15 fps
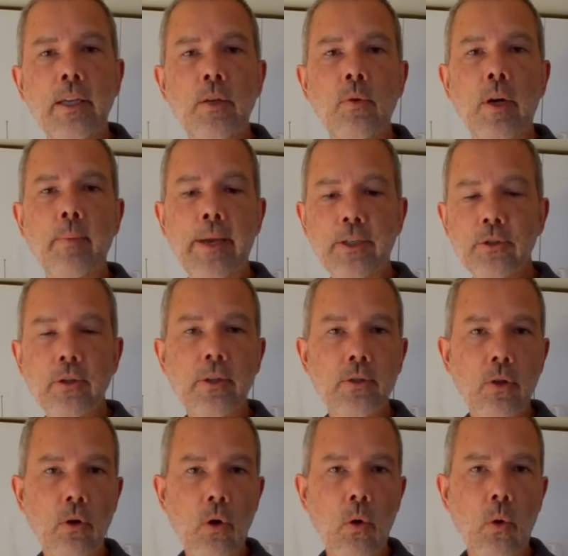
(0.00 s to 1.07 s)
You want to make sure there's
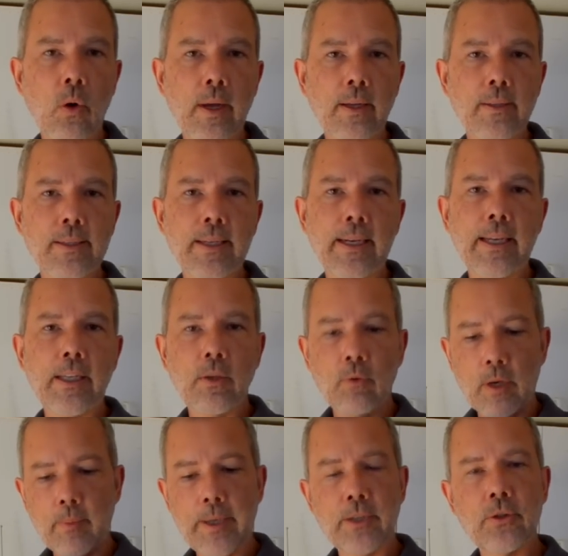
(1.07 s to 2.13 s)
no coils in it. You
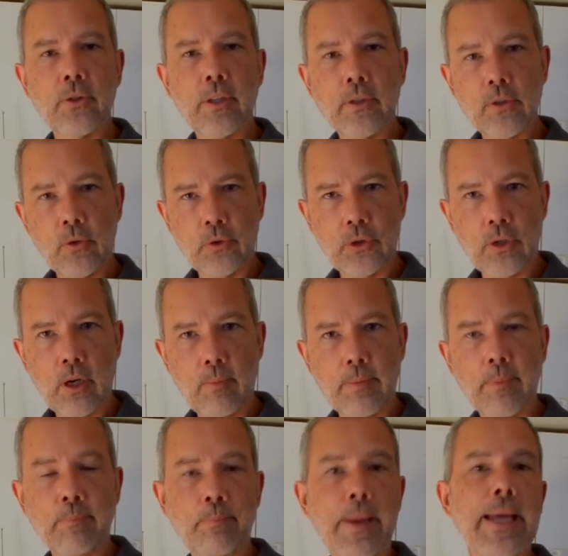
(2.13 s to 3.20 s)
want to make sure there's no sharp
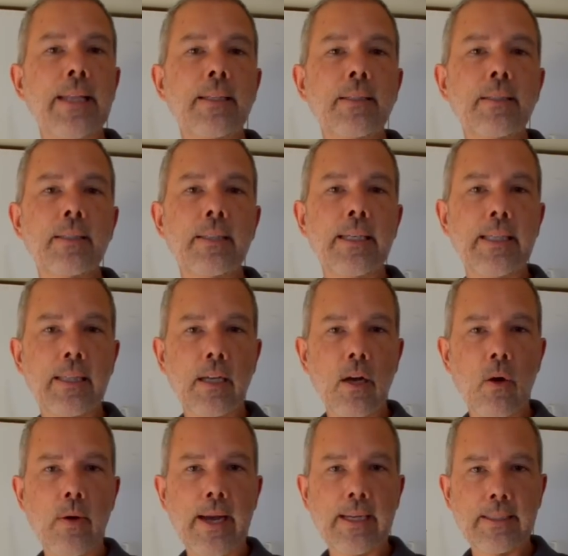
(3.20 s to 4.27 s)
bends in the
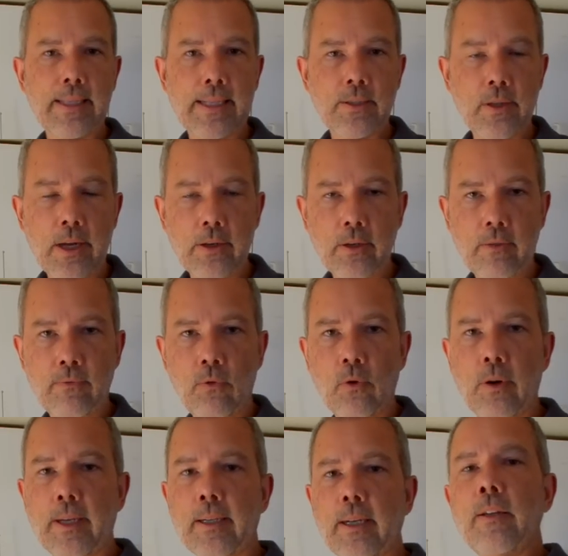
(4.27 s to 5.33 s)
coax. That's not good
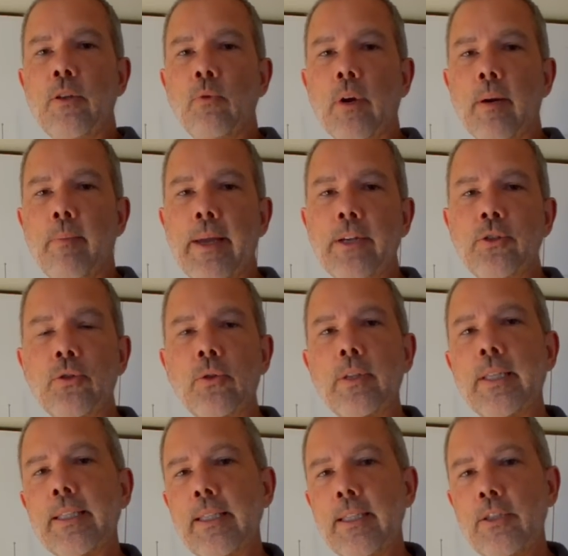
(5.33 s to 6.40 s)
for it. You want to make sure
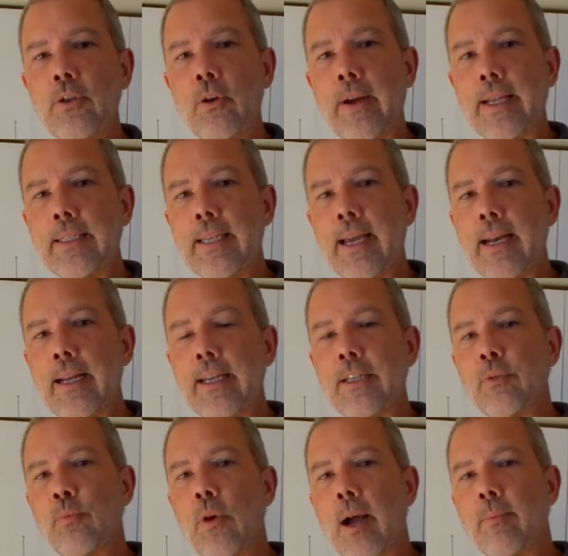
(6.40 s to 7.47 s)
that your antenna
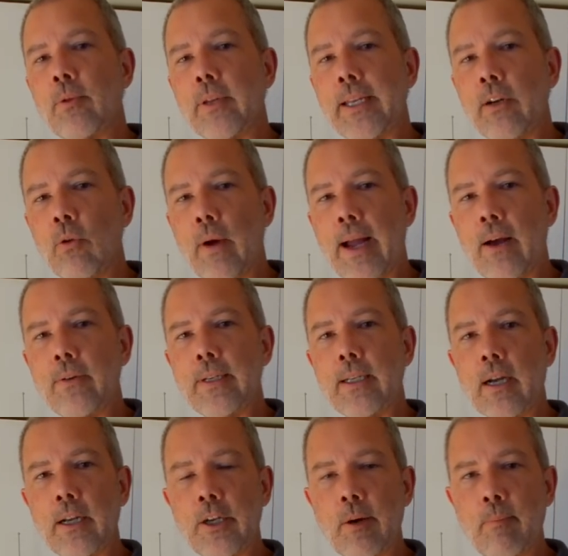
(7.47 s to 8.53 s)
is properly grounded
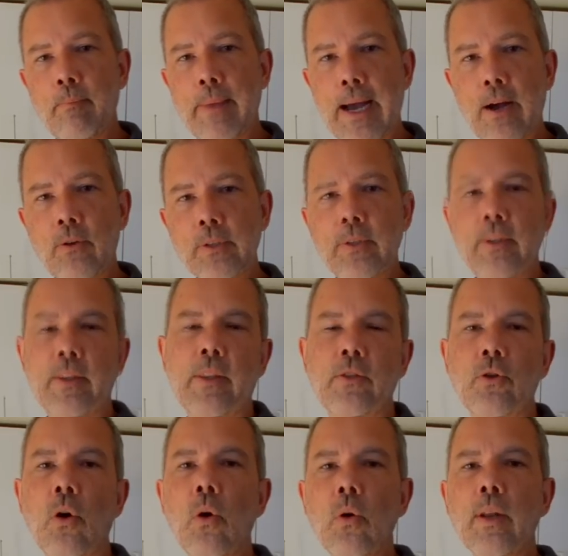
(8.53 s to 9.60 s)
on your mount.
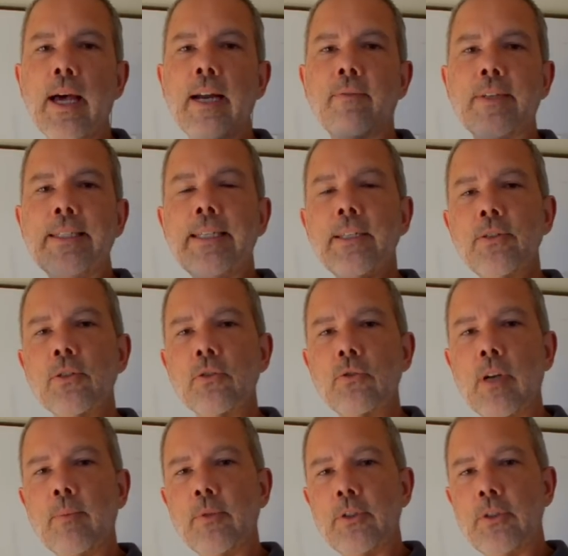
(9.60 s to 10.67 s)
There's a whole lot of additional
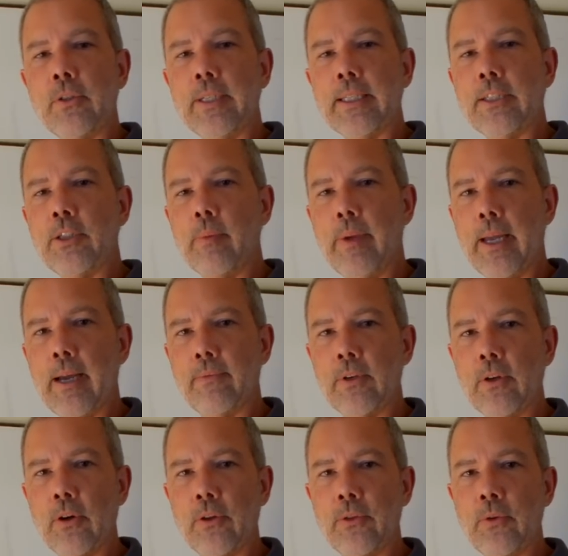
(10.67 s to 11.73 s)
troubleshooting that you may have to
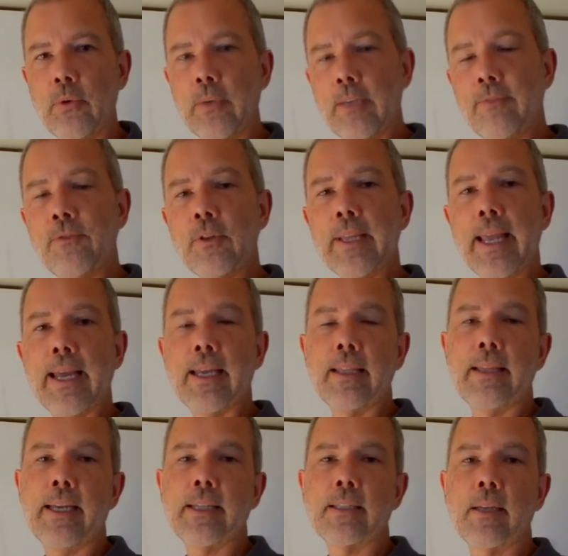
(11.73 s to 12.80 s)
go through if you can't get
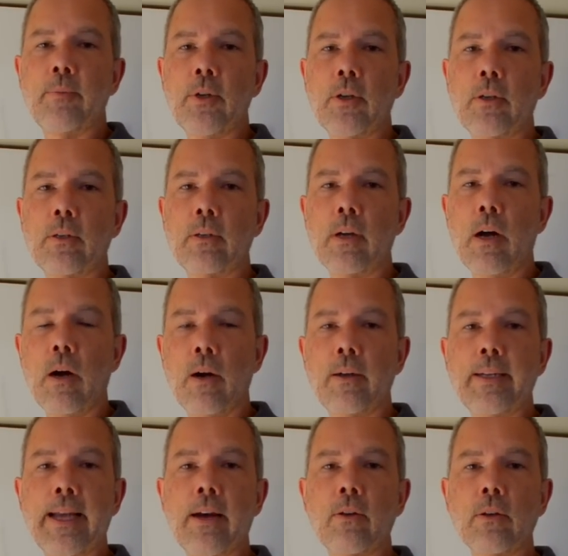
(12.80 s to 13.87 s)
the SWR
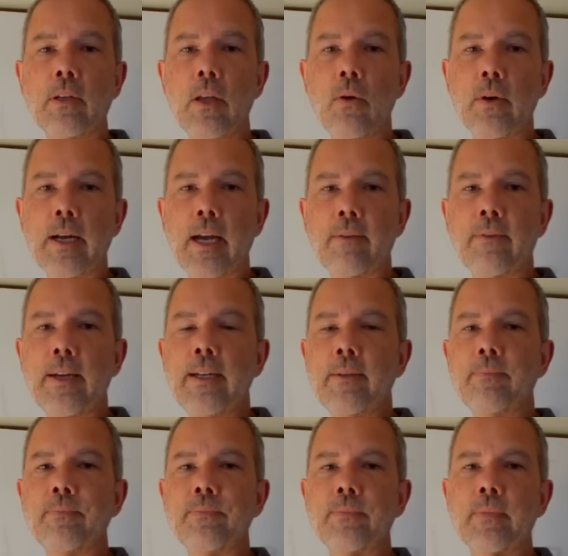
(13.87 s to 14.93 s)
down low enough,
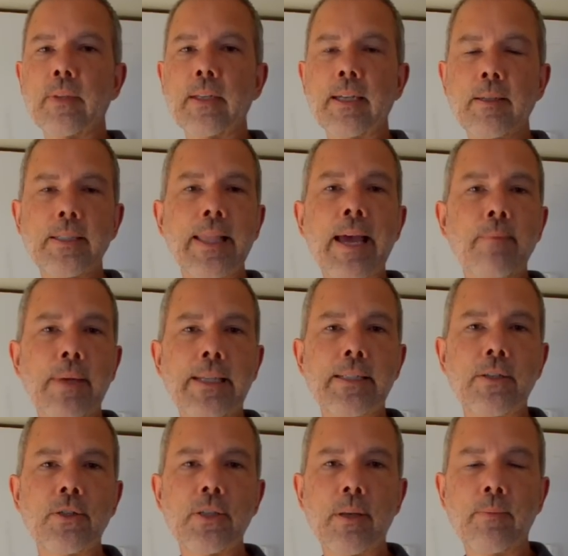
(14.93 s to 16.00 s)
because that means
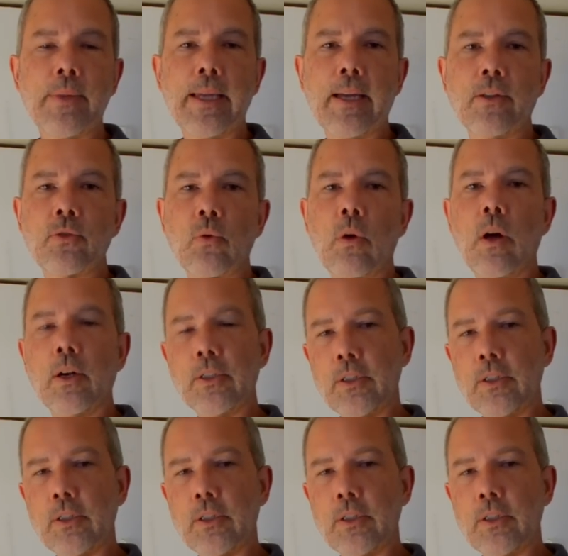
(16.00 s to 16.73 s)
there's something else wrong.